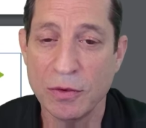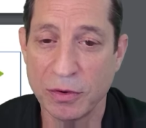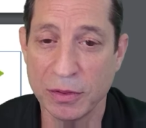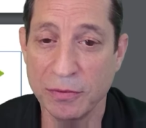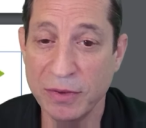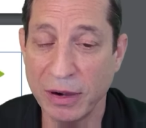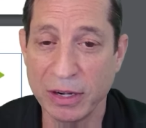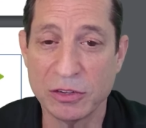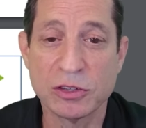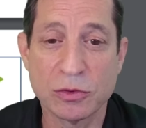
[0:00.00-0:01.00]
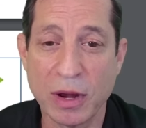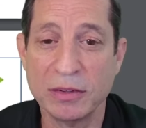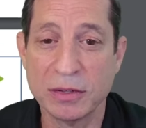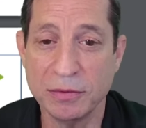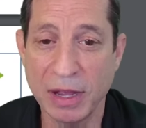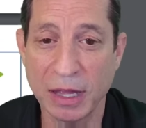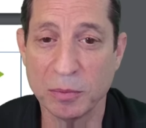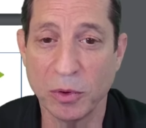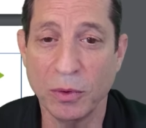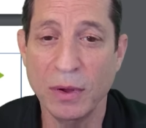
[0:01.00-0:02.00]
for the various strengths
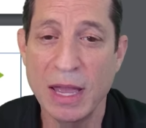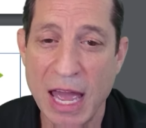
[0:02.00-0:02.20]
available